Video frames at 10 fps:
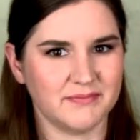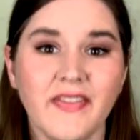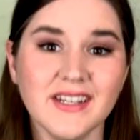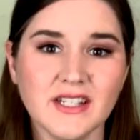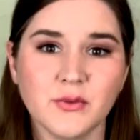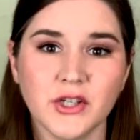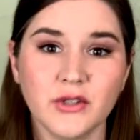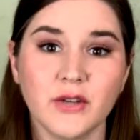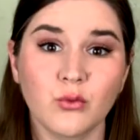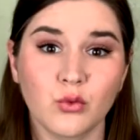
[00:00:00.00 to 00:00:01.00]
And this is where you
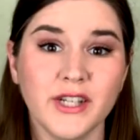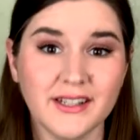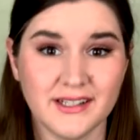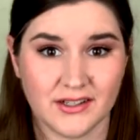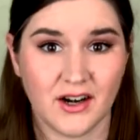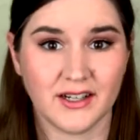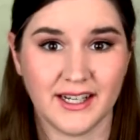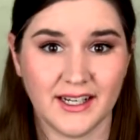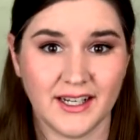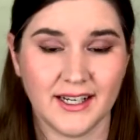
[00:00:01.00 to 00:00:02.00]
can really start
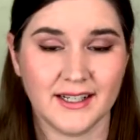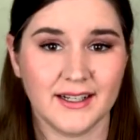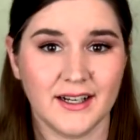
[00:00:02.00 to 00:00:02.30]
getting